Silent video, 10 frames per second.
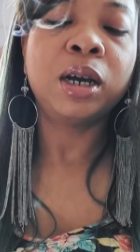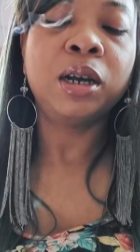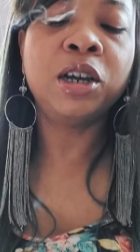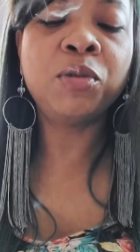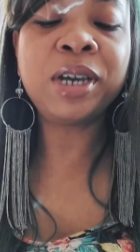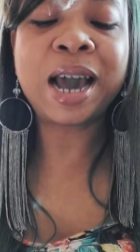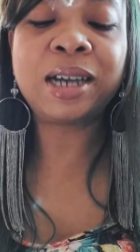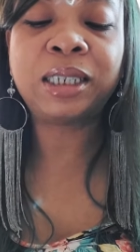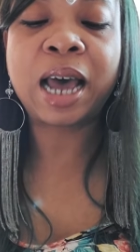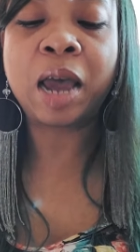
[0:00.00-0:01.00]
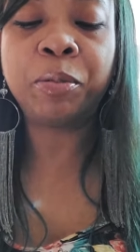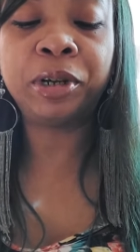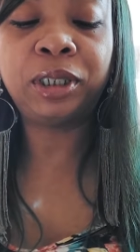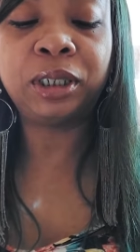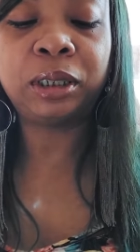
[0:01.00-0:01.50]
here we are as the high
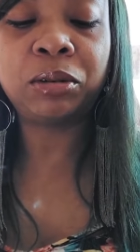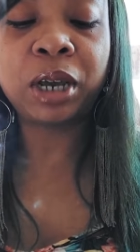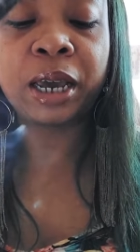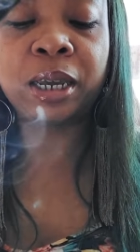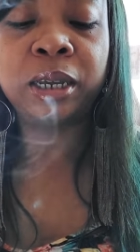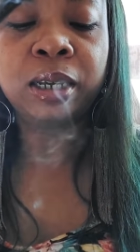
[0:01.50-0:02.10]
priestess, okay?